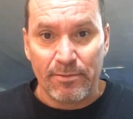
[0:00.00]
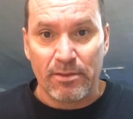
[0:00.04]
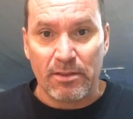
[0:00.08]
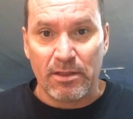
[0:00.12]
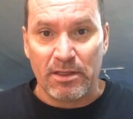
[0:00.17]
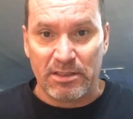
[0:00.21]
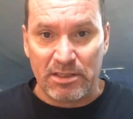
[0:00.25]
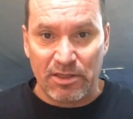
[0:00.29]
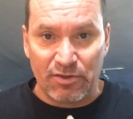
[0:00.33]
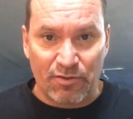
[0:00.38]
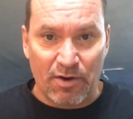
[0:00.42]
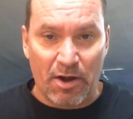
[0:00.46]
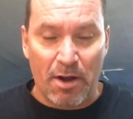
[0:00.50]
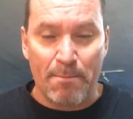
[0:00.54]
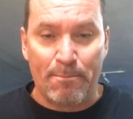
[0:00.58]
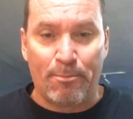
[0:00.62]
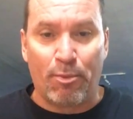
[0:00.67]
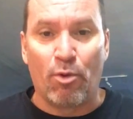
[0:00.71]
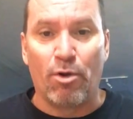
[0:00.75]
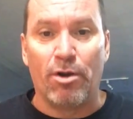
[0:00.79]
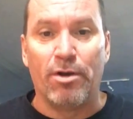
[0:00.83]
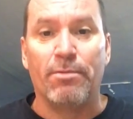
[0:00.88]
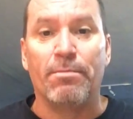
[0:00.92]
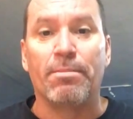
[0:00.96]
This is very
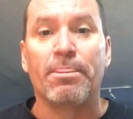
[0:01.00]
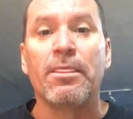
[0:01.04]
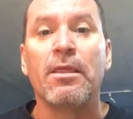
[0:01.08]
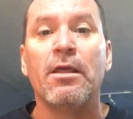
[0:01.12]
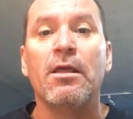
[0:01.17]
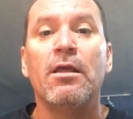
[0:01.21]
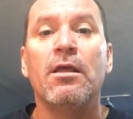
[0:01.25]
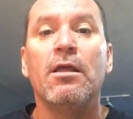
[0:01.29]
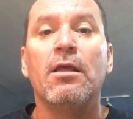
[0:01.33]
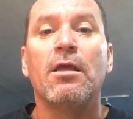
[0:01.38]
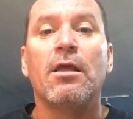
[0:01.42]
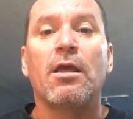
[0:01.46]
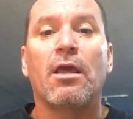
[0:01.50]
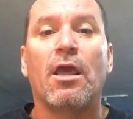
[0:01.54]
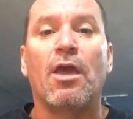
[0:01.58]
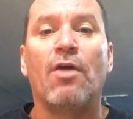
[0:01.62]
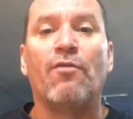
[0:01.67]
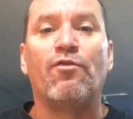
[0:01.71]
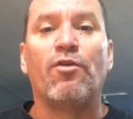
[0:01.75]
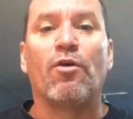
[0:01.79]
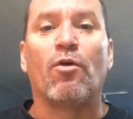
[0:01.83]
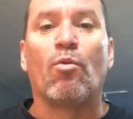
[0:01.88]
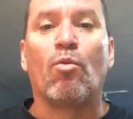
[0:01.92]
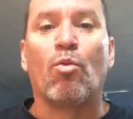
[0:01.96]
important.
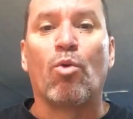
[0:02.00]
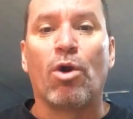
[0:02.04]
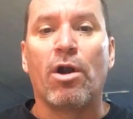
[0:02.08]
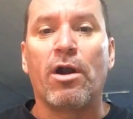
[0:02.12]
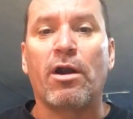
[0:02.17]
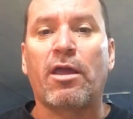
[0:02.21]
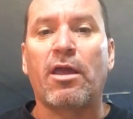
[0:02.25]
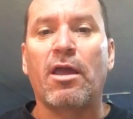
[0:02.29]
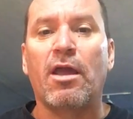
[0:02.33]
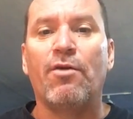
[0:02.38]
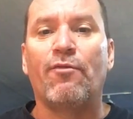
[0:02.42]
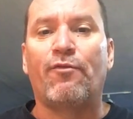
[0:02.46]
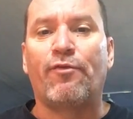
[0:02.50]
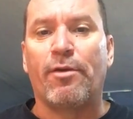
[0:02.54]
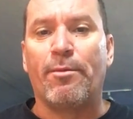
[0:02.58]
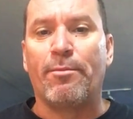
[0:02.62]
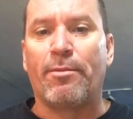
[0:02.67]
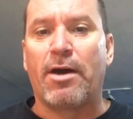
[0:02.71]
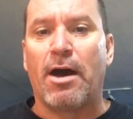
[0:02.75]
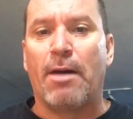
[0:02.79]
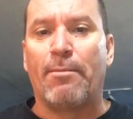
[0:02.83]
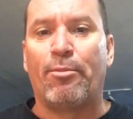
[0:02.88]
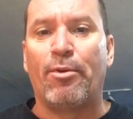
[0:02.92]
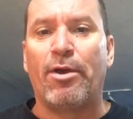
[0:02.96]
If you're working
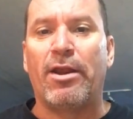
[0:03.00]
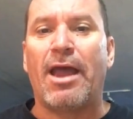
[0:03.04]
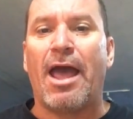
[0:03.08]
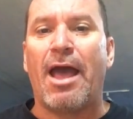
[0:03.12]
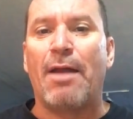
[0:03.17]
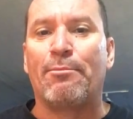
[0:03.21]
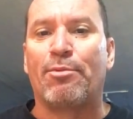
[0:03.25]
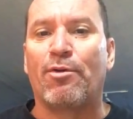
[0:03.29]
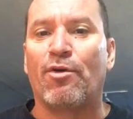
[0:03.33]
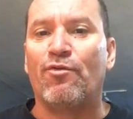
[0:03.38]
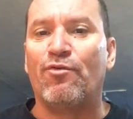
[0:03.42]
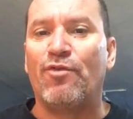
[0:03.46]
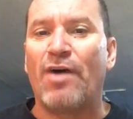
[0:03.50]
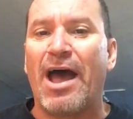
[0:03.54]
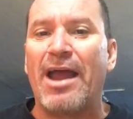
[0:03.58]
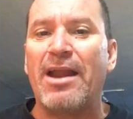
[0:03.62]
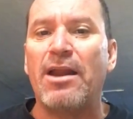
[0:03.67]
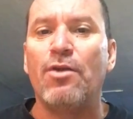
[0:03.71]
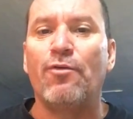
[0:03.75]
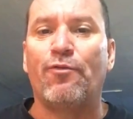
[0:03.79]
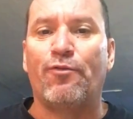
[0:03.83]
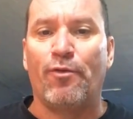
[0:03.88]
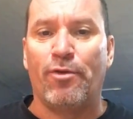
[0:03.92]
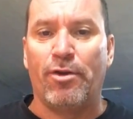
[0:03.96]
from capoeira and
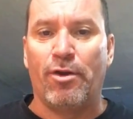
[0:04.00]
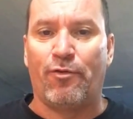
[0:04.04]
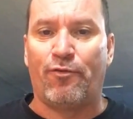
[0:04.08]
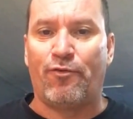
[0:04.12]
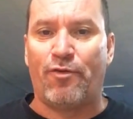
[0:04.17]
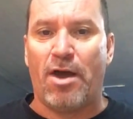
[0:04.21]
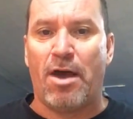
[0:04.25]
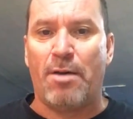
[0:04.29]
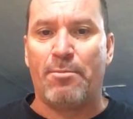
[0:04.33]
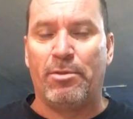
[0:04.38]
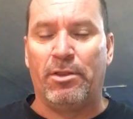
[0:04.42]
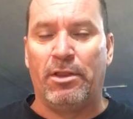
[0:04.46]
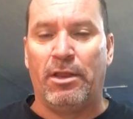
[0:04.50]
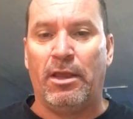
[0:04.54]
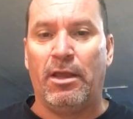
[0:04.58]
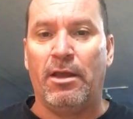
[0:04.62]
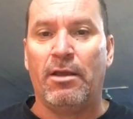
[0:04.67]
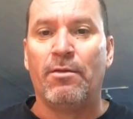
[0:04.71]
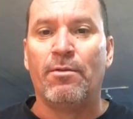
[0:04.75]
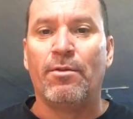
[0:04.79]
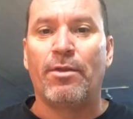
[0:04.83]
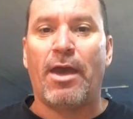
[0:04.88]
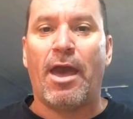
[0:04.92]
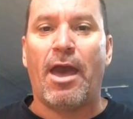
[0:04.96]
providing for your family,
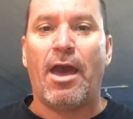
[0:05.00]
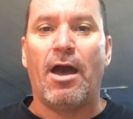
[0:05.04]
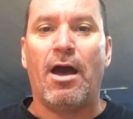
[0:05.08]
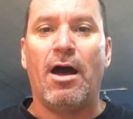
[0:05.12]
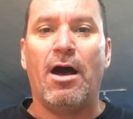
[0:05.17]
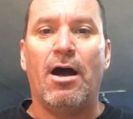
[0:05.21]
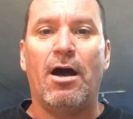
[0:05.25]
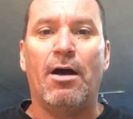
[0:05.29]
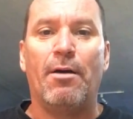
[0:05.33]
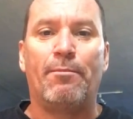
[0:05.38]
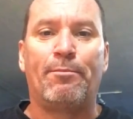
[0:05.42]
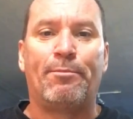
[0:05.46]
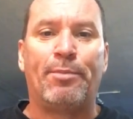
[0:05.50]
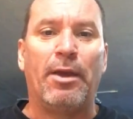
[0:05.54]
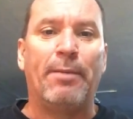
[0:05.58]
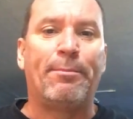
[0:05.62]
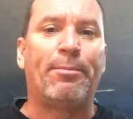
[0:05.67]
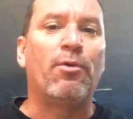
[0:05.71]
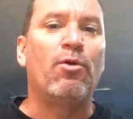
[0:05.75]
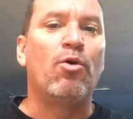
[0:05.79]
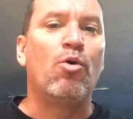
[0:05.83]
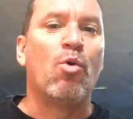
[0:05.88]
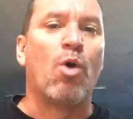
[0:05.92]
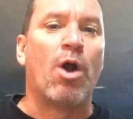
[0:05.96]

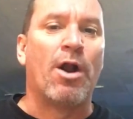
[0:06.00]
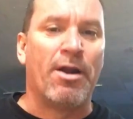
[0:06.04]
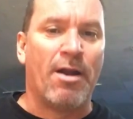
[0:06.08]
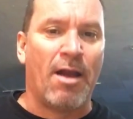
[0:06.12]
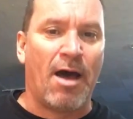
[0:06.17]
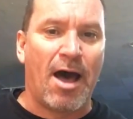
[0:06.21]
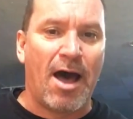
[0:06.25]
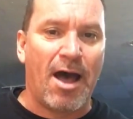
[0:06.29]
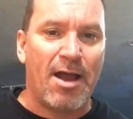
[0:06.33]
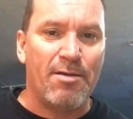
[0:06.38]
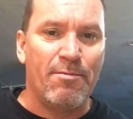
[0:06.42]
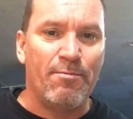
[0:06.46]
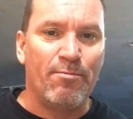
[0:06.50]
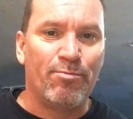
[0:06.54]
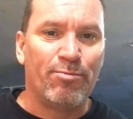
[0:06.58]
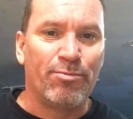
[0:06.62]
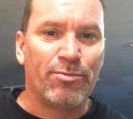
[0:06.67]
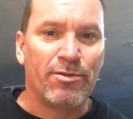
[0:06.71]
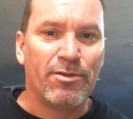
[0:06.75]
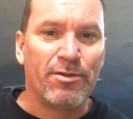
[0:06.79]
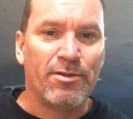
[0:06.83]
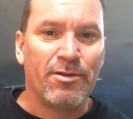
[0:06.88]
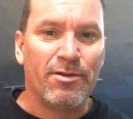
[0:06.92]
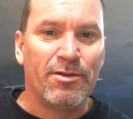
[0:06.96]
people who are not,
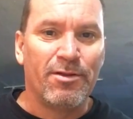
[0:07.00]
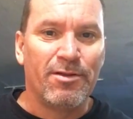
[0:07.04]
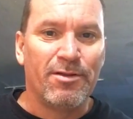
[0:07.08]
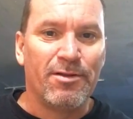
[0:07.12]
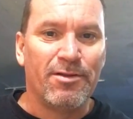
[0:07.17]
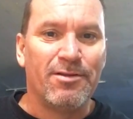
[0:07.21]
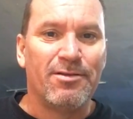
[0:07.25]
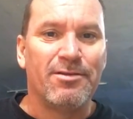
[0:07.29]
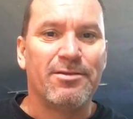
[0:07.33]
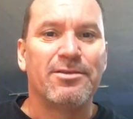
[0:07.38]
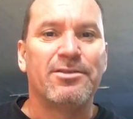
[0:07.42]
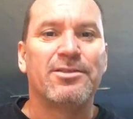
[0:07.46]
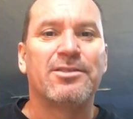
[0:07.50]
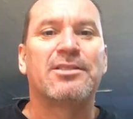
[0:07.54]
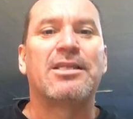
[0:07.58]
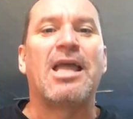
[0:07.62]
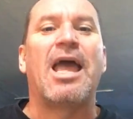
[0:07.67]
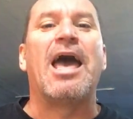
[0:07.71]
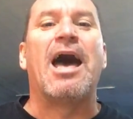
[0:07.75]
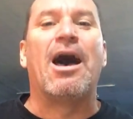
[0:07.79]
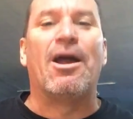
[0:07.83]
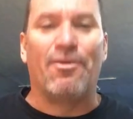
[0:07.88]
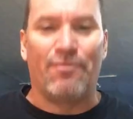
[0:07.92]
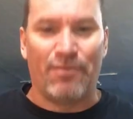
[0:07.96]

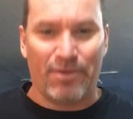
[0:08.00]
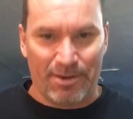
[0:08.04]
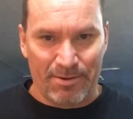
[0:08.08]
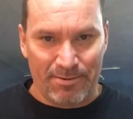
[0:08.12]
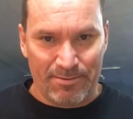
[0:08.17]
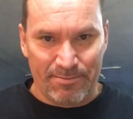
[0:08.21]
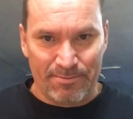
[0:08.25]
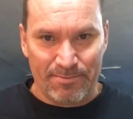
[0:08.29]
stay out of it.